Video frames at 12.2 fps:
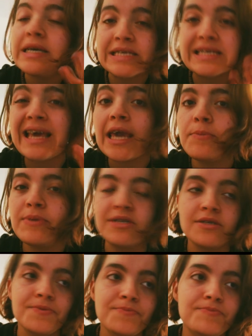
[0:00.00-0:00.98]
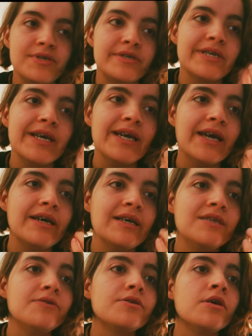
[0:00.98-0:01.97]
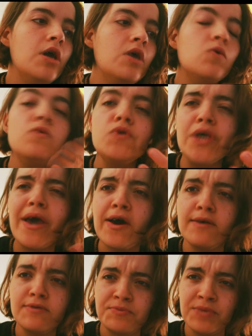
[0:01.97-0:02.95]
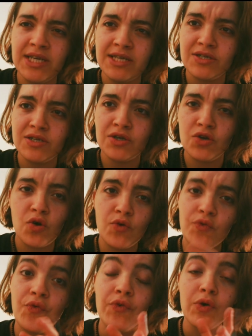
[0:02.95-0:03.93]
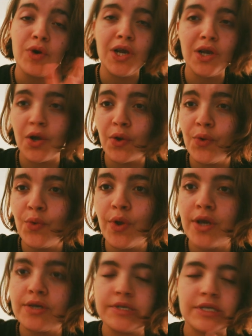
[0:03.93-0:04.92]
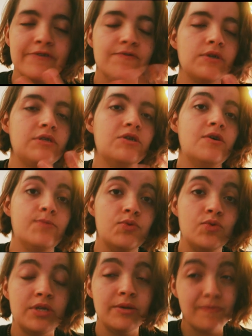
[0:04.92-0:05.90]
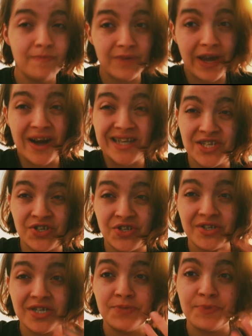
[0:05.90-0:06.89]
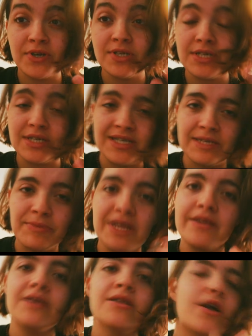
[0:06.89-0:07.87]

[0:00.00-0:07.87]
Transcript: escapism per se, and it also helps me to not feel alone. Say for example the characters are experiencing a similar thing